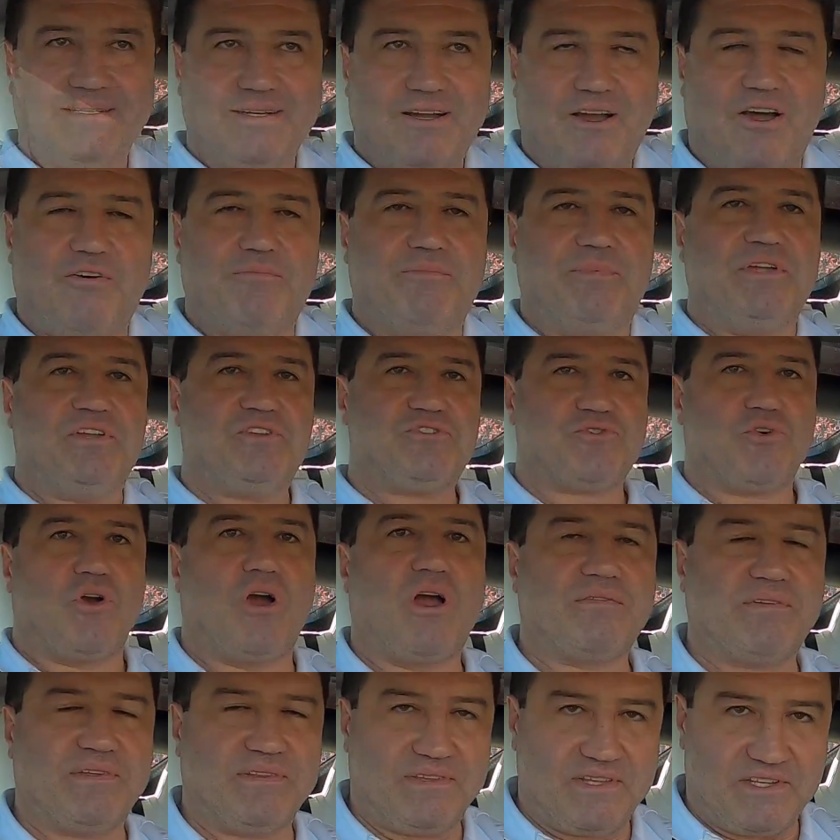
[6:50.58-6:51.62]
I've been
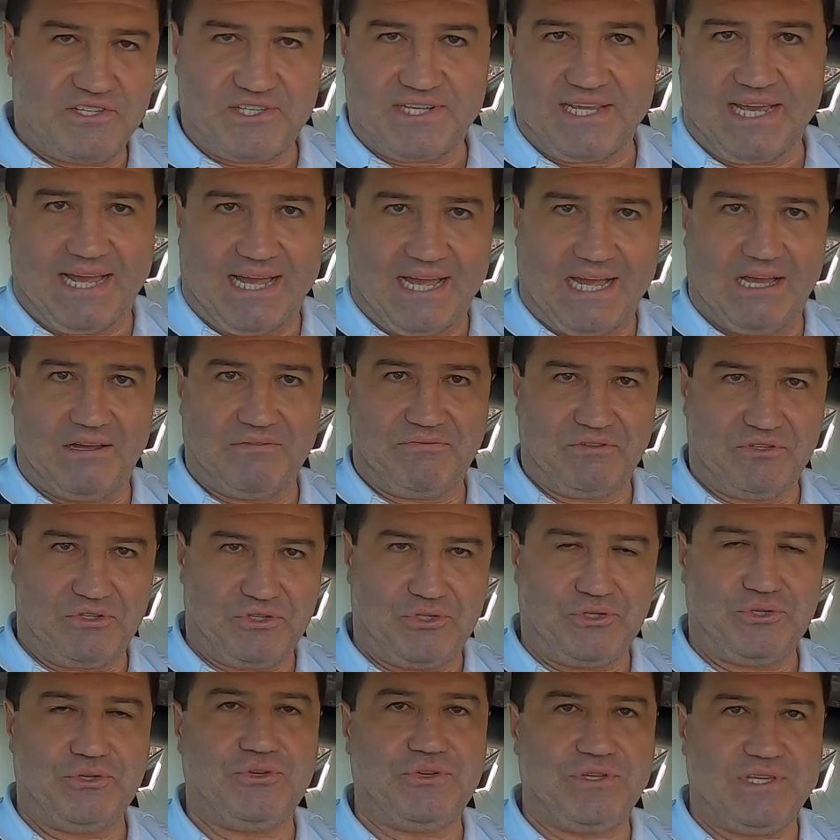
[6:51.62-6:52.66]
driving this car for
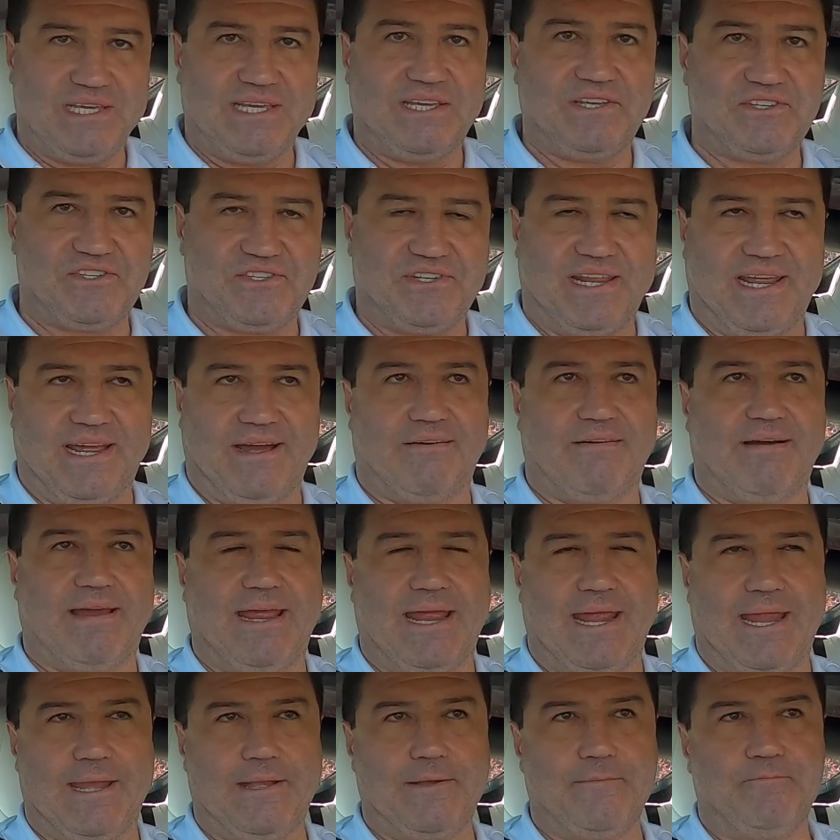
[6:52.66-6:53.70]
2 years now,
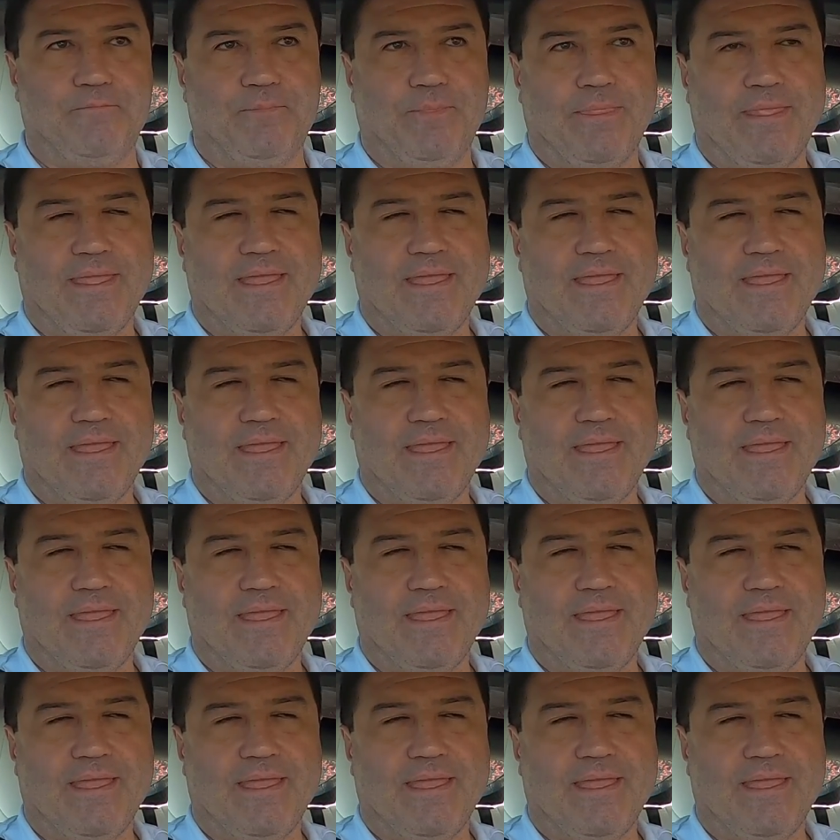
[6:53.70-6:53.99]
and